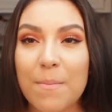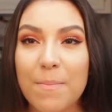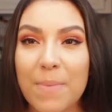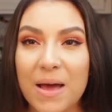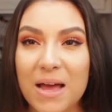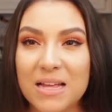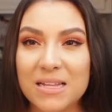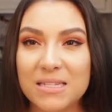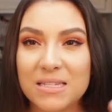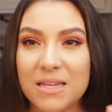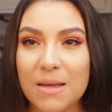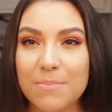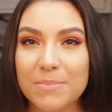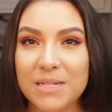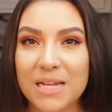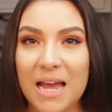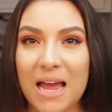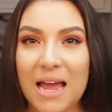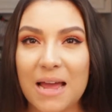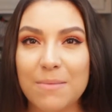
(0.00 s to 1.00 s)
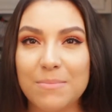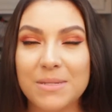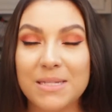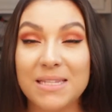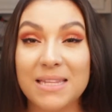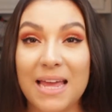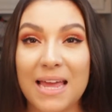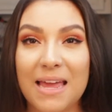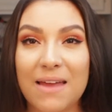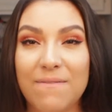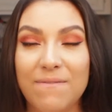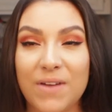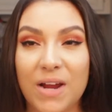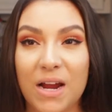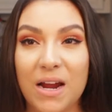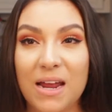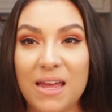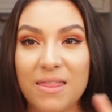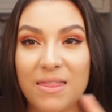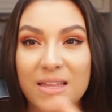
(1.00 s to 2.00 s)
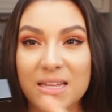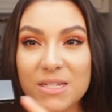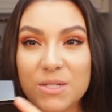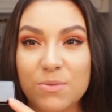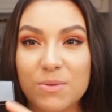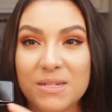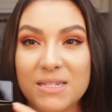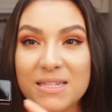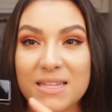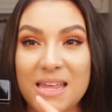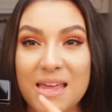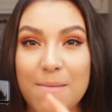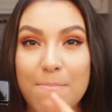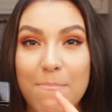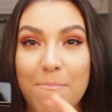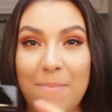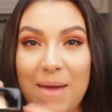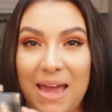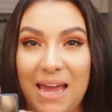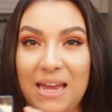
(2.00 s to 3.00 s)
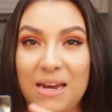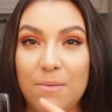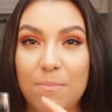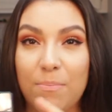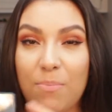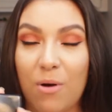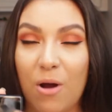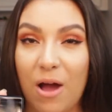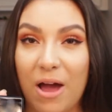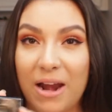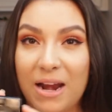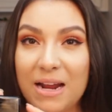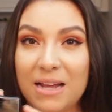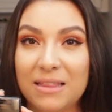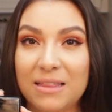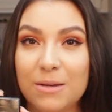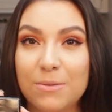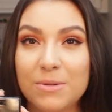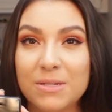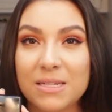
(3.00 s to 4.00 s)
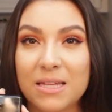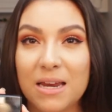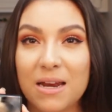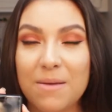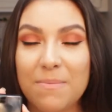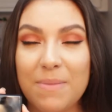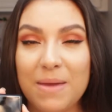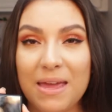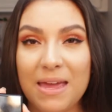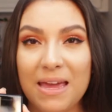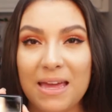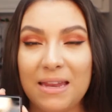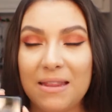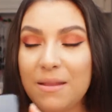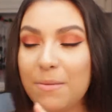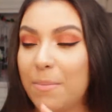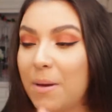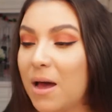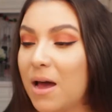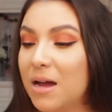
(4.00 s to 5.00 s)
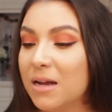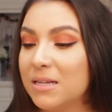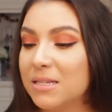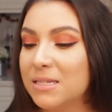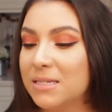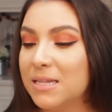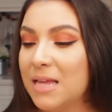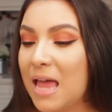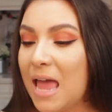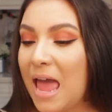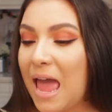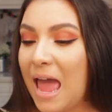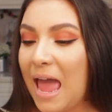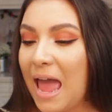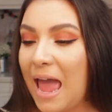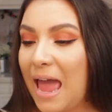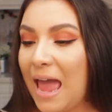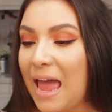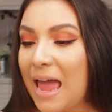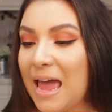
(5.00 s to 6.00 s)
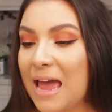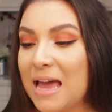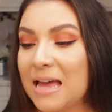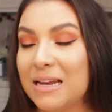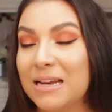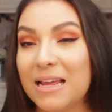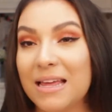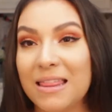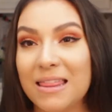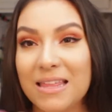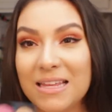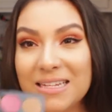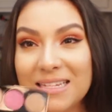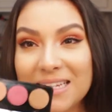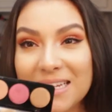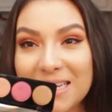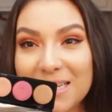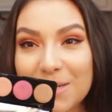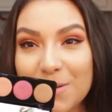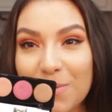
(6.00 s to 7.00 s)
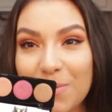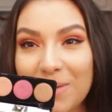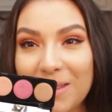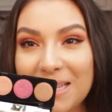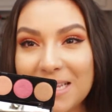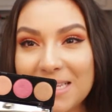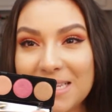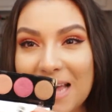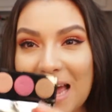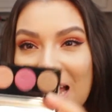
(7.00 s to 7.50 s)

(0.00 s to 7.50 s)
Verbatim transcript: but sometimes they can vary. This was the main product that was going to be in the box, and this is what this